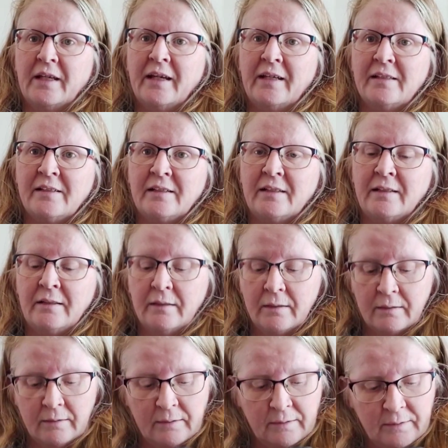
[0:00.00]
Katie,
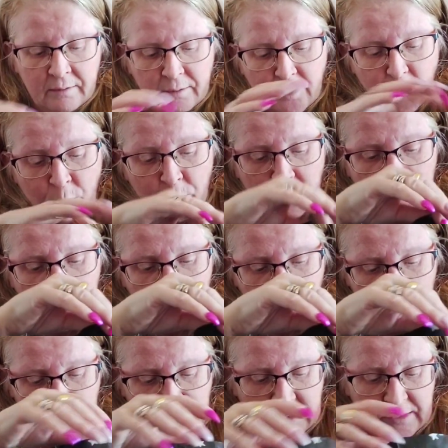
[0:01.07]
oh my
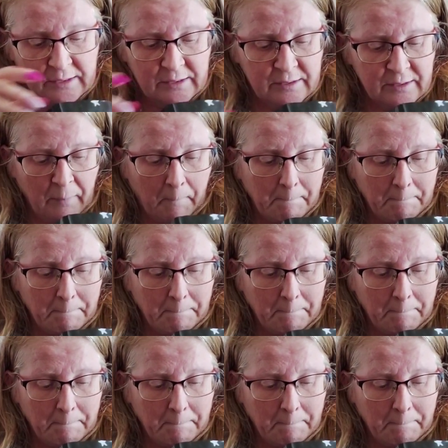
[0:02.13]
goodness.